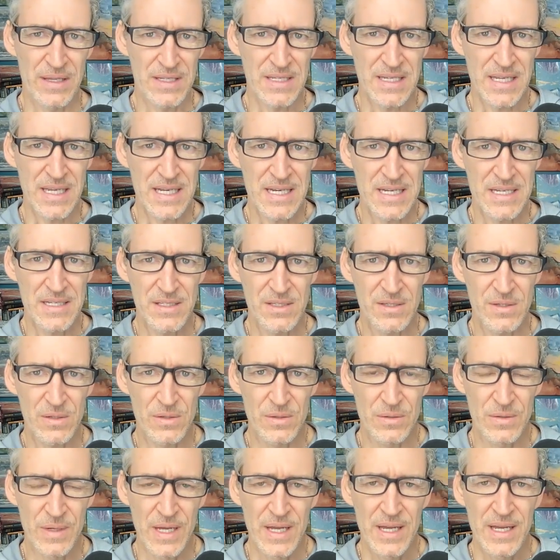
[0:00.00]
let's get
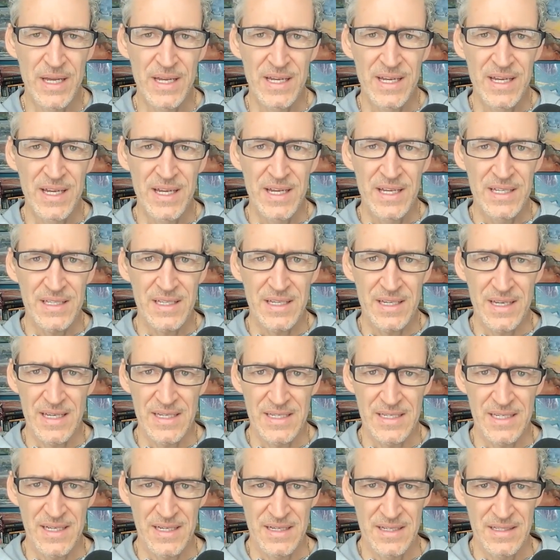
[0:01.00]
into
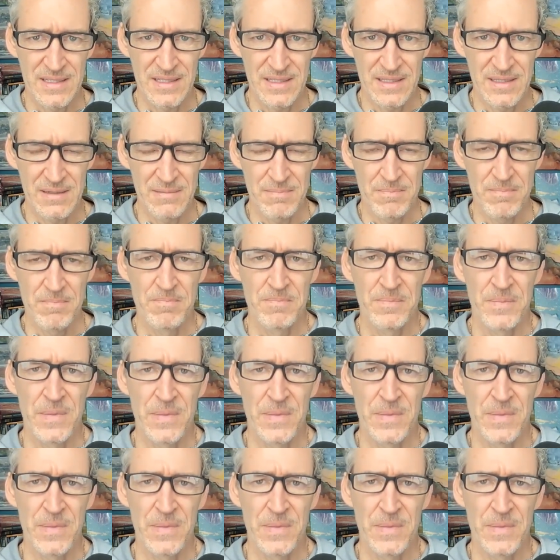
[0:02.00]
today's content.